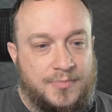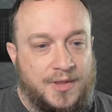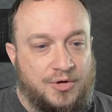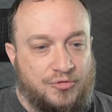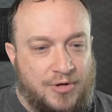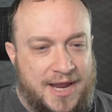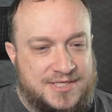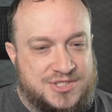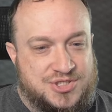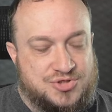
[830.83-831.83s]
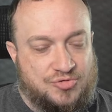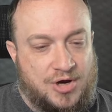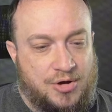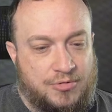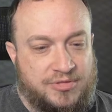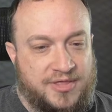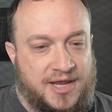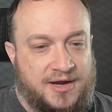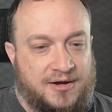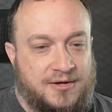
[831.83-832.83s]
Great stroke
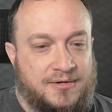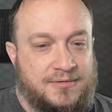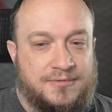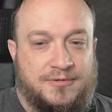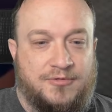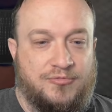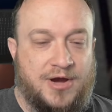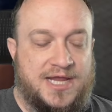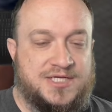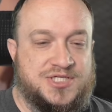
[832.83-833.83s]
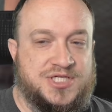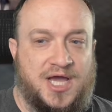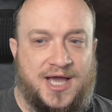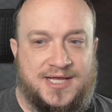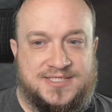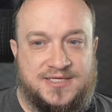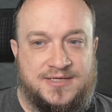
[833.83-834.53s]
there. Great shot.